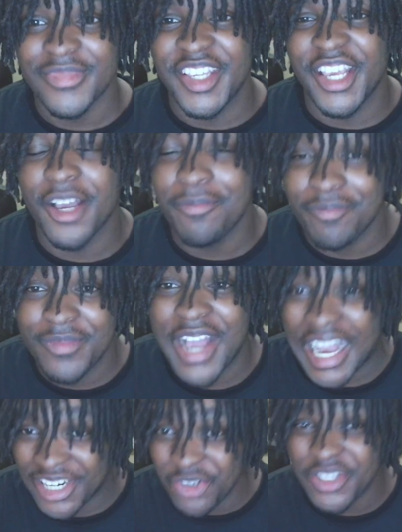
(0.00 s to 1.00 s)
Yep,
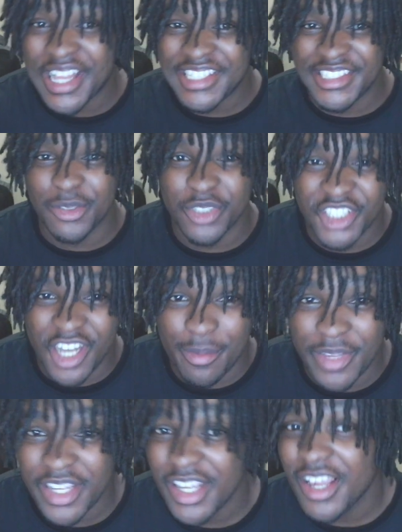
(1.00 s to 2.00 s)
I knew that shit was
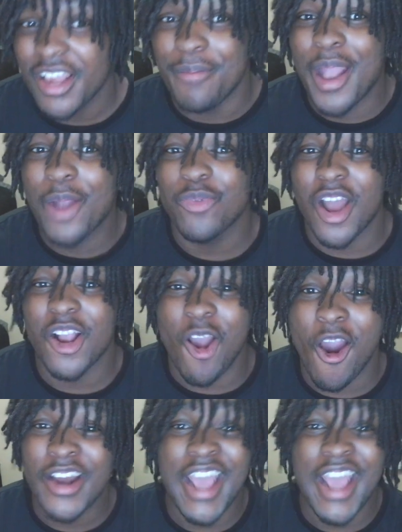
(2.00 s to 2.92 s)
coming. Back when I caught it,